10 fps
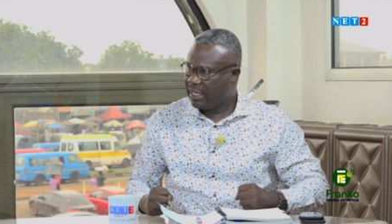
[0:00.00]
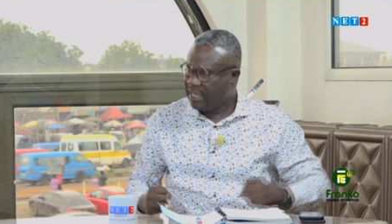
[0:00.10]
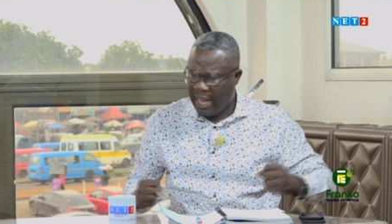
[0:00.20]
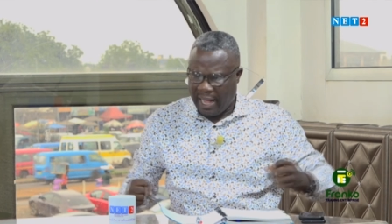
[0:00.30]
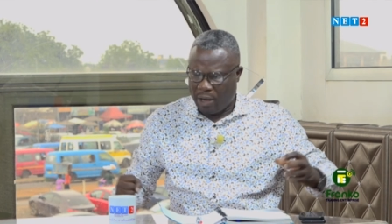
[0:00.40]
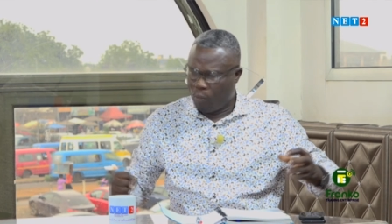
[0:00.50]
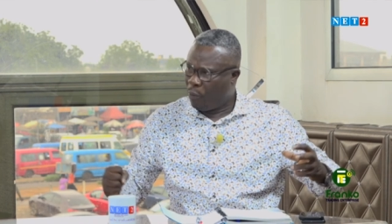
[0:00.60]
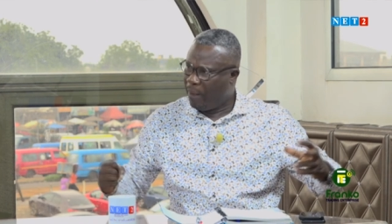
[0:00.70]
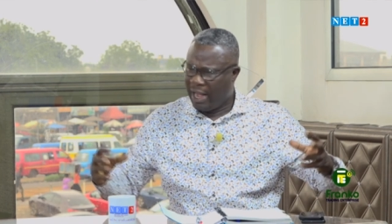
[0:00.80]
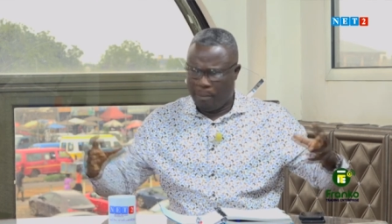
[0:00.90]
Now,
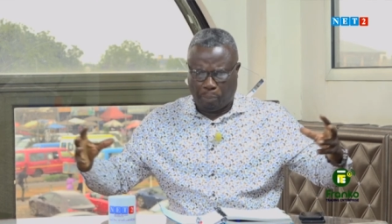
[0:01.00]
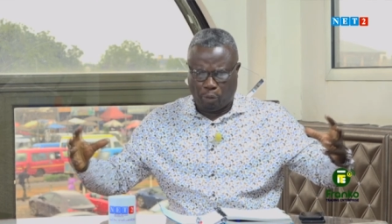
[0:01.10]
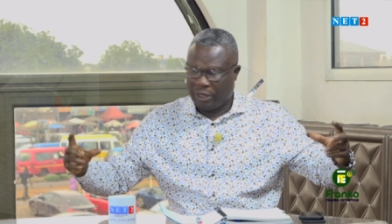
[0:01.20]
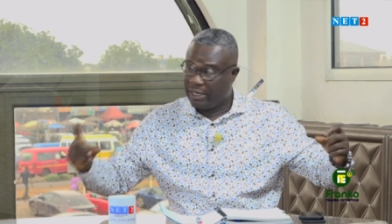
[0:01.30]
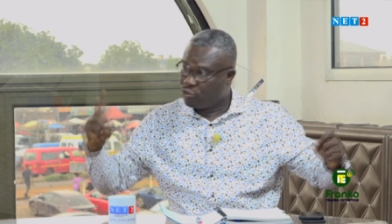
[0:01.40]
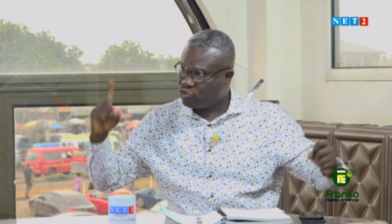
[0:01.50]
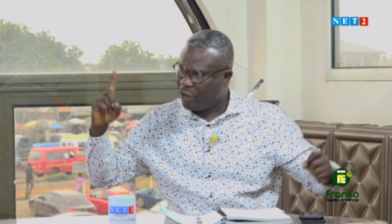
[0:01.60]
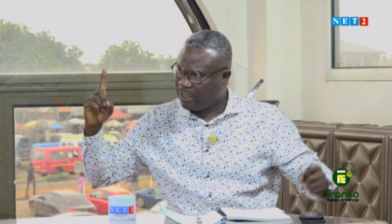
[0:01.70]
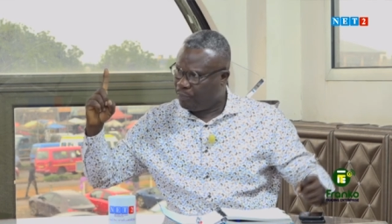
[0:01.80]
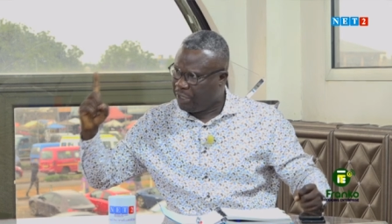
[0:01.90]
we employ the
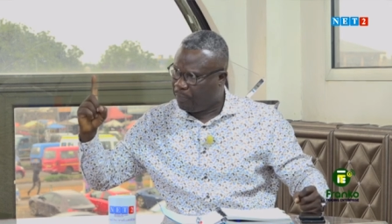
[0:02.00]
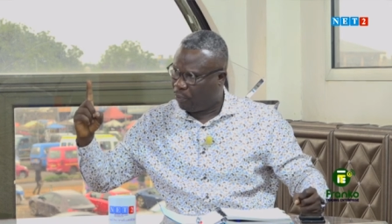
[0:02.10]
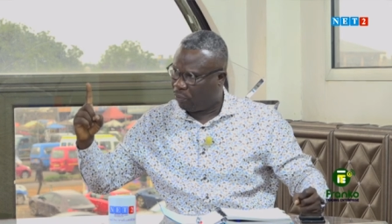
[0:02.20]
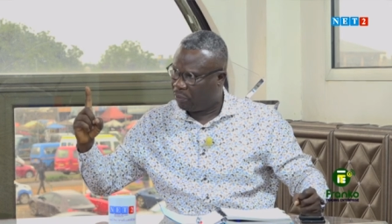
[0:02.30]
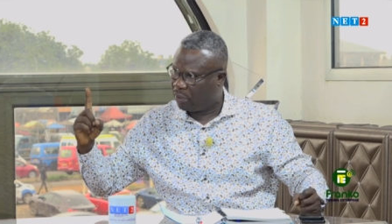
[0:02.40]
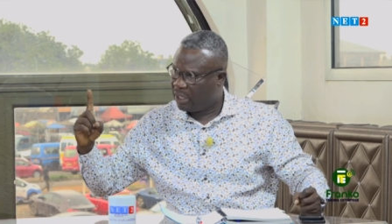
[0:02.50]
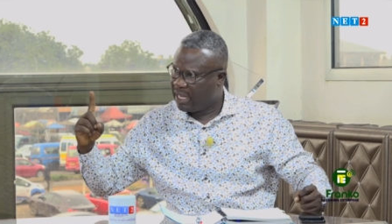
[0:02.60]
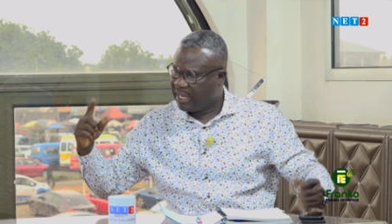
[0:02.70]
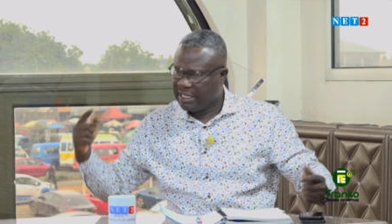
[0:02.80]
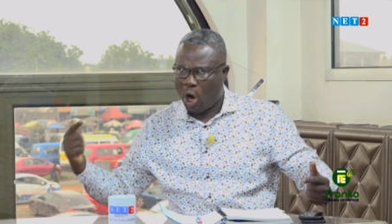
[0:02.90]
right people.
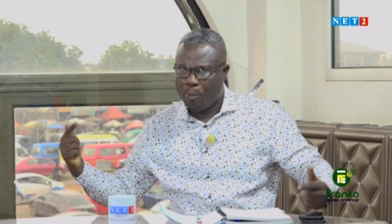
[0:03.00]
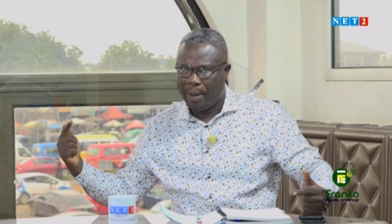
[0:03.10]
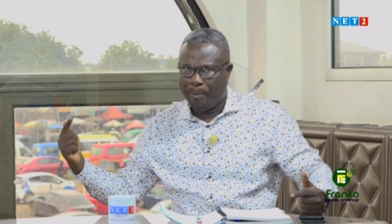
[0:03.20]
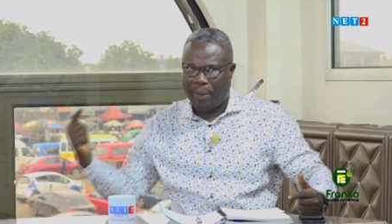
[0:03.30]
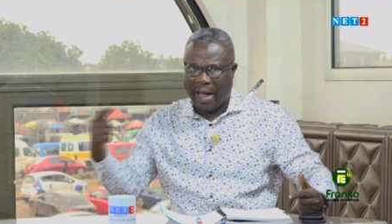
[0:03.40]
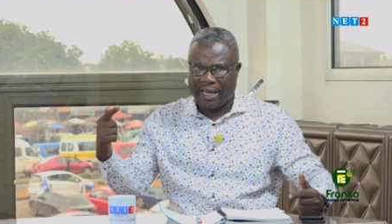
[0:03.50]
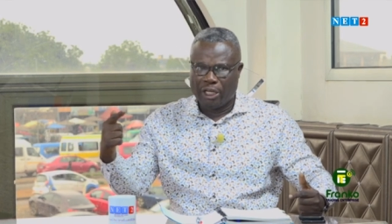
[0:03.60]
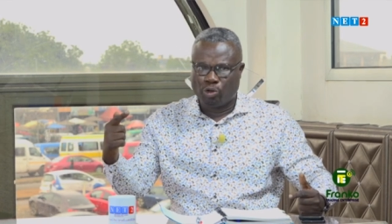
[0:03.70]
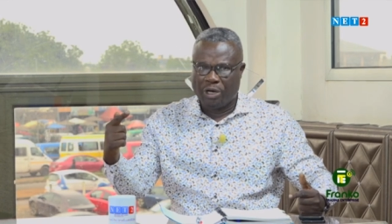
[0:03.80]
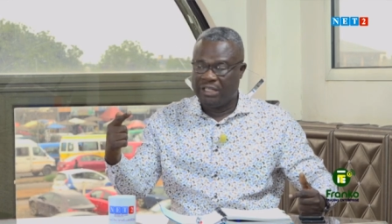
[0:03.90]
You buy
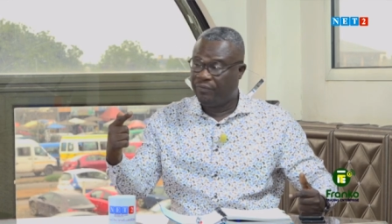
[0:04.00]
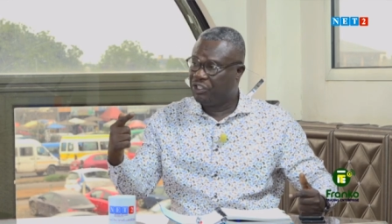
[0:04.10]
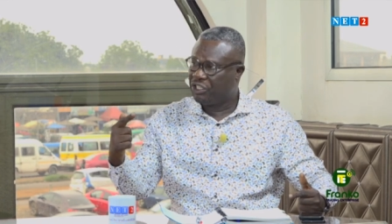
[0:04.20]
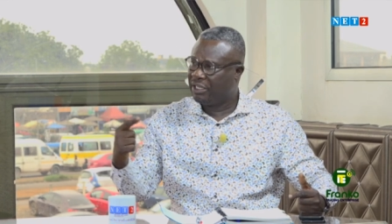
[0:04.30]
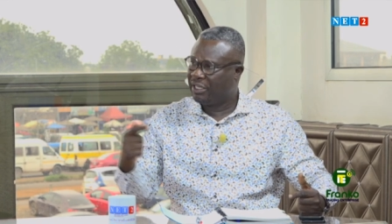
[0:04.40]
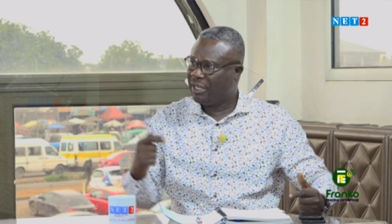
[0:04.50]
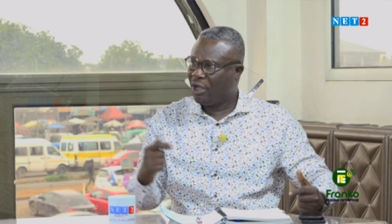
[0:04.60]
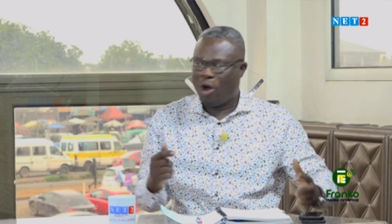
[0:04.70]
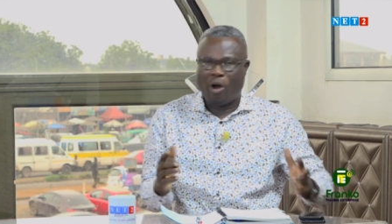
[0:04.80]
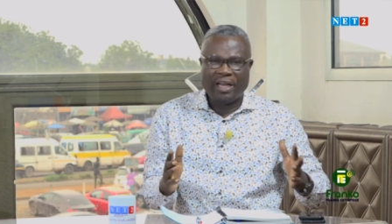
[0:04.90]
into his vision.
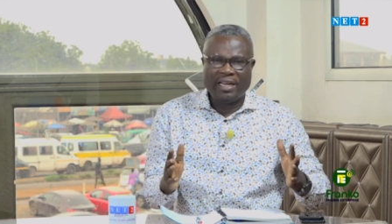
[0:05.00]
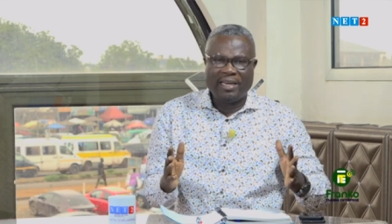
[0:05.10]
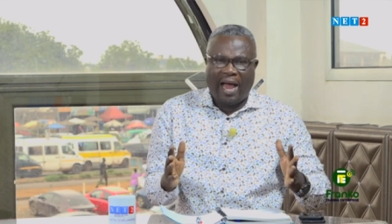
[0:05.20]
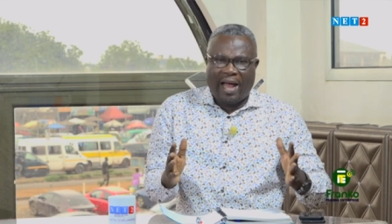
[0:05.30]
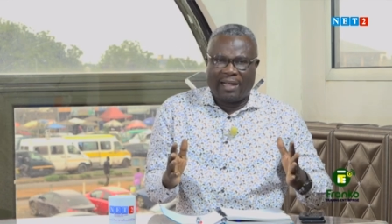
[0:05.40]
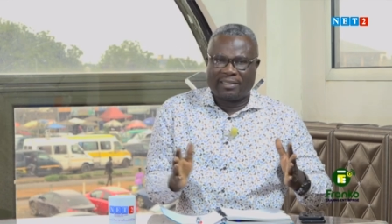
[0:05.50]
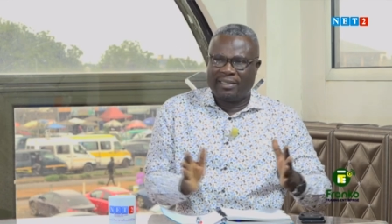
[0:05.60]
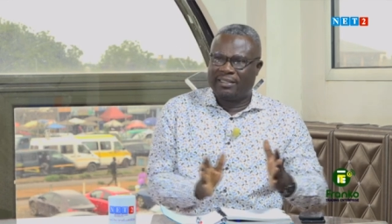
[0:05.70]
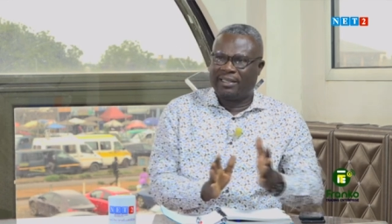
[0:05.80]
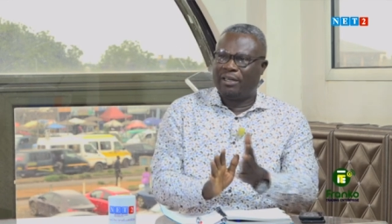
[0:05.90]
All he does,
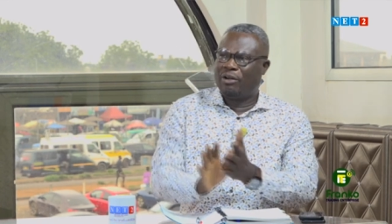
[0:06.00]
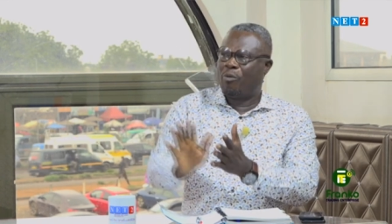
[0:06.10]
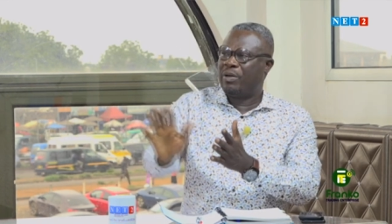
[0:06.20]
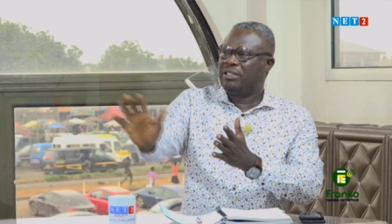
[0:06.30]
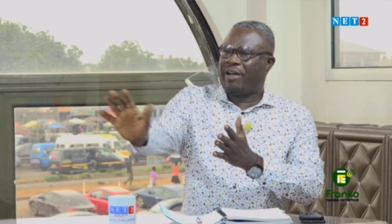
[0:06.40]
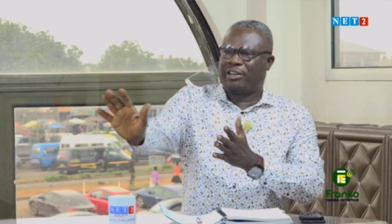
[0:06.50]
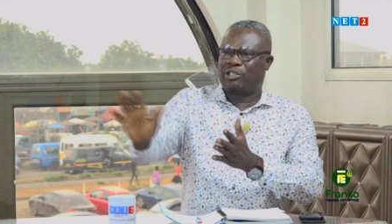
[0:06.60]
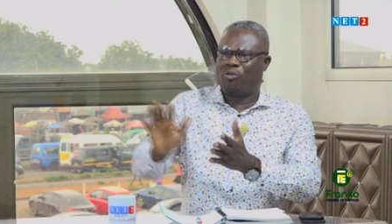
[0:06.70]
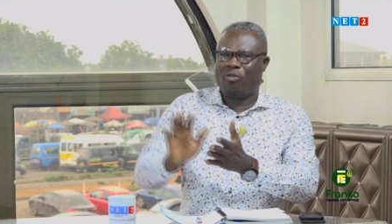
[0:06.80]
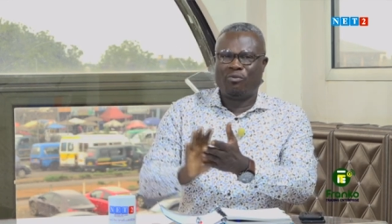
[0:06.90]
and he said, Obe
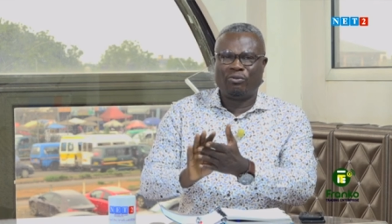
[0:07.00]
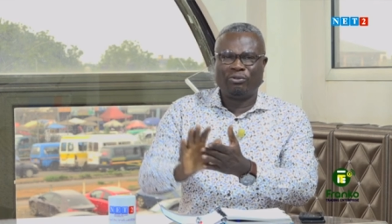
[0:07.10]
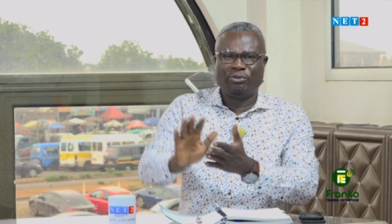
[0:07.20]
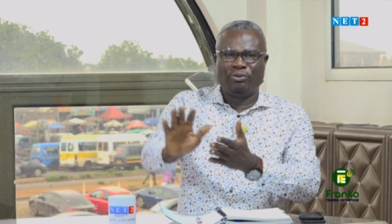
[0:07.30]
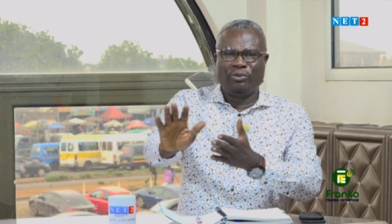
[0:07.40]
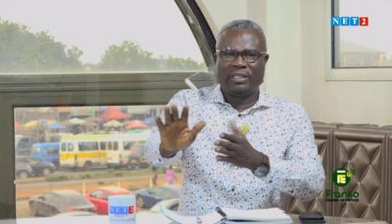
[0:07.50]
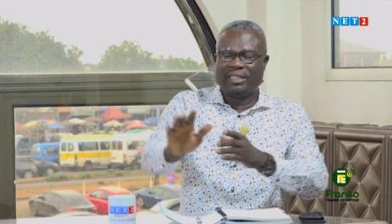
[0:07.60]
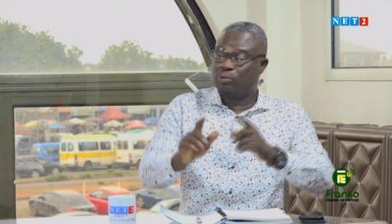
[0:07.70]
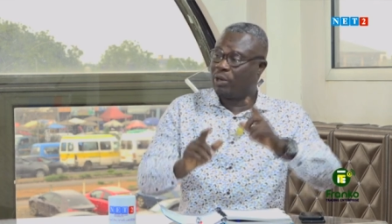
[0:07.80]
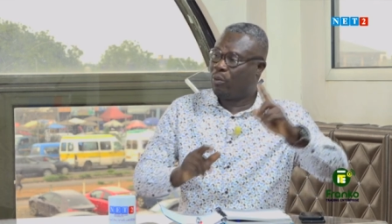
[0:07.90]
director, do this.
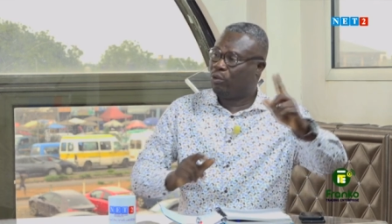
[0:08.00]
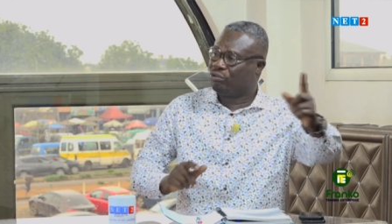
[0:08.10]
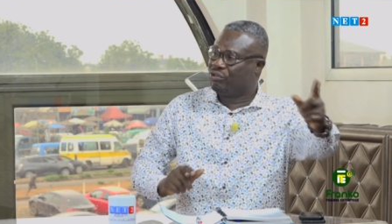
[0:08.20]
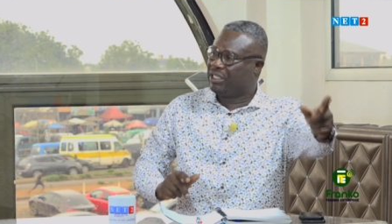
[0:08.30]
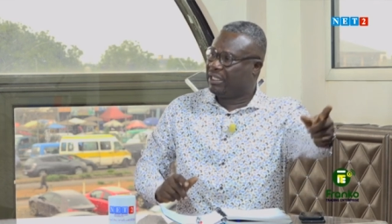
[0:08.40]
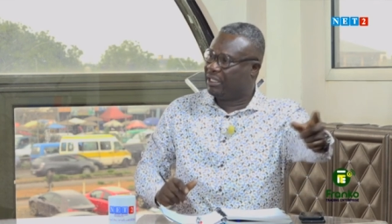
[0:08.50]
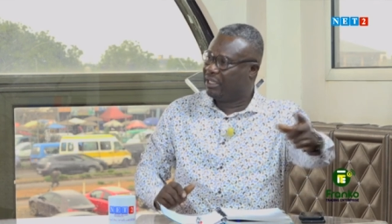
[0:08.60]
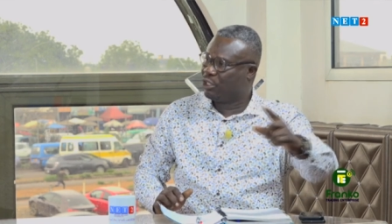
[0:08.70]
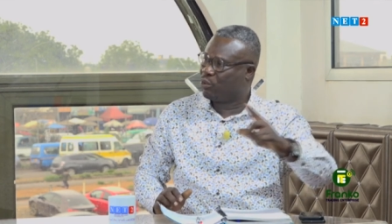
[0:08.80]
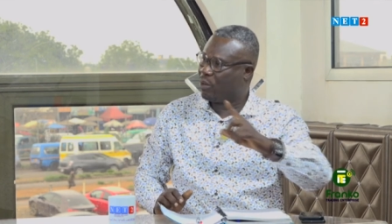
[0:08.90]
This is what I want to see.
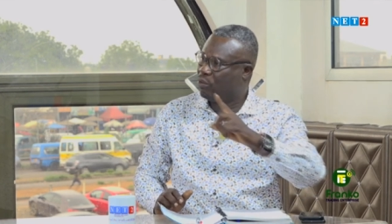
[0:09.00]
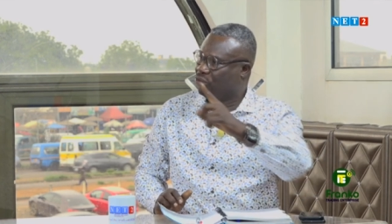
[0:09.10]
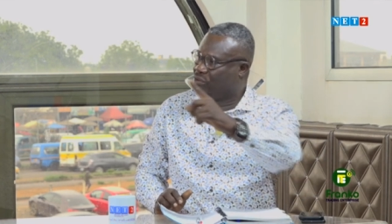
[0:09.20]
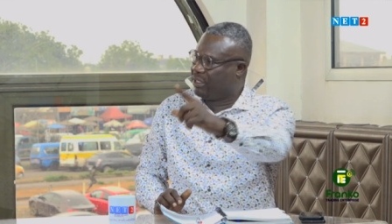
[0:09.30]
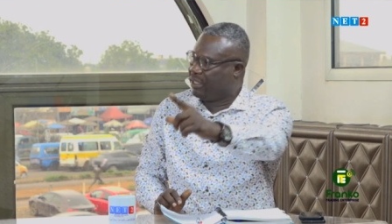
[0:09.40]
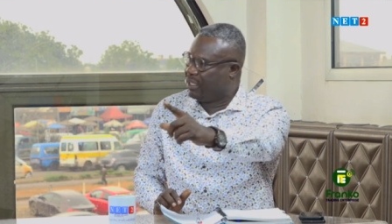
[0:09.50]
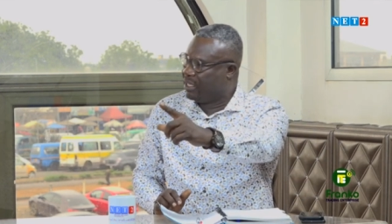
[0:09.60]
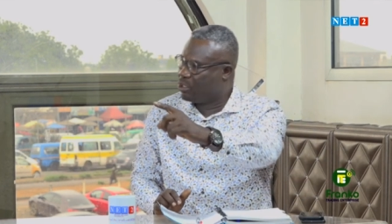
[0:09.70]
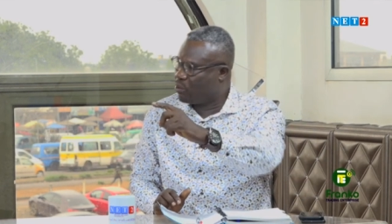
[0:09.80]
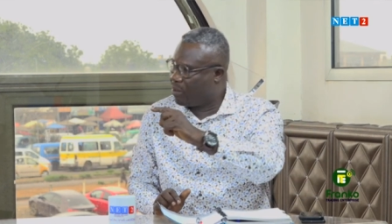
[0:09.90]
This is what I want to see.
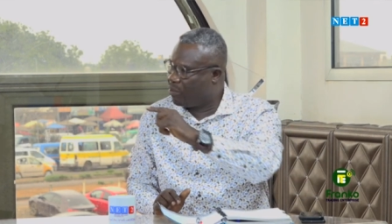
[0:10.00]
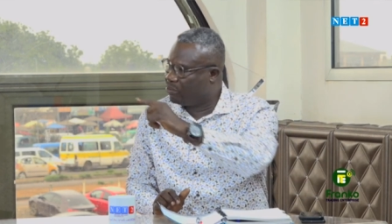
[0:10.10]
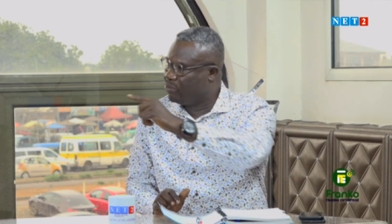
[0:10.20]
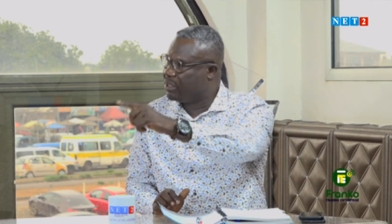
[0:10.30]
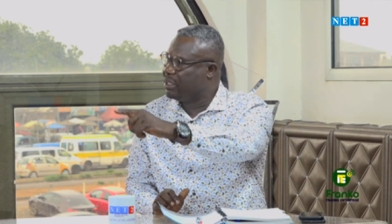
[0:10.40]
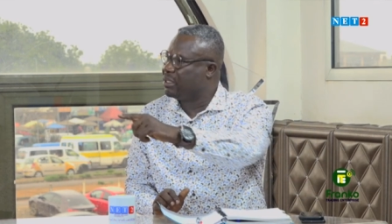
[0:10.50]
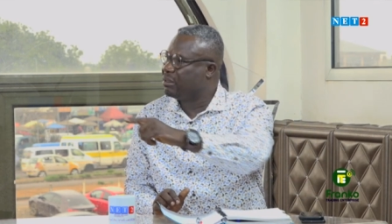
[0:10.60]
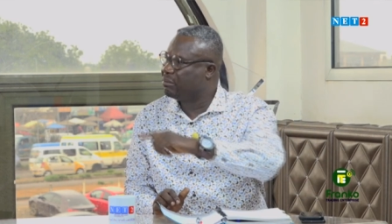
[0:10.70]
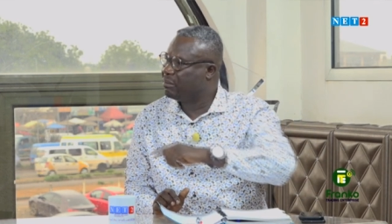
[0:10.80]
This is what I want to see.